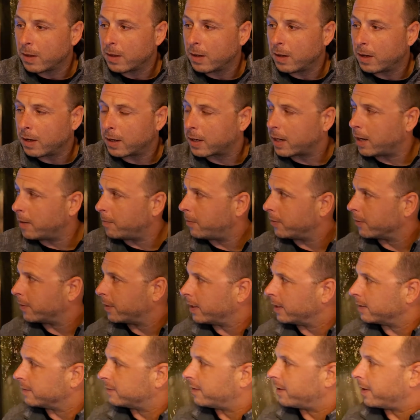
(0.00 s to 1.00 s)
a couple
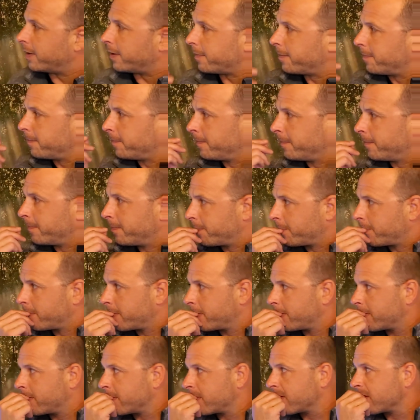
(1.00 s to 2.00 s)
things here.
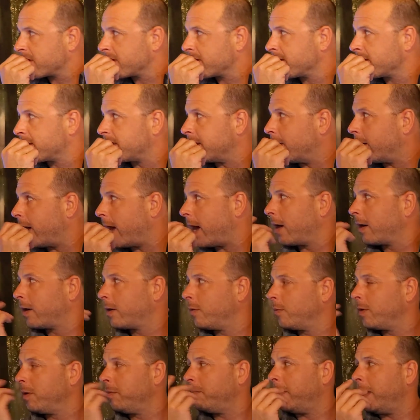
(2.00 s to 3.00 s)
So, how can
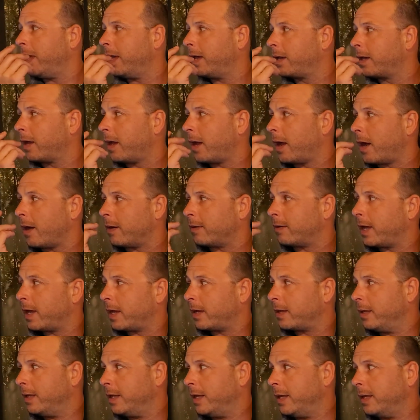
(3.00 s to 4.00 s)
we make our
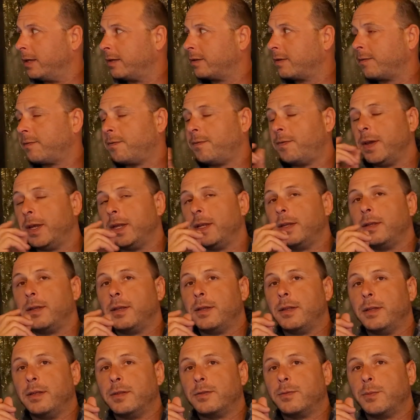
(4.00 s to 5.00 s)
techniques fit into
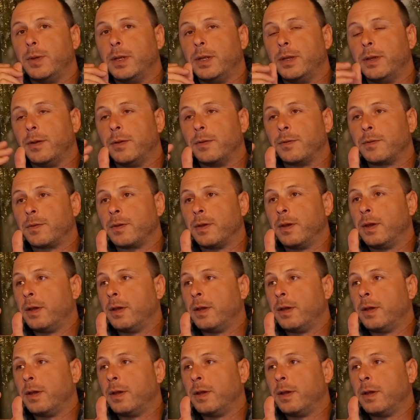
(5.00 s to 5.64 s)
these windows?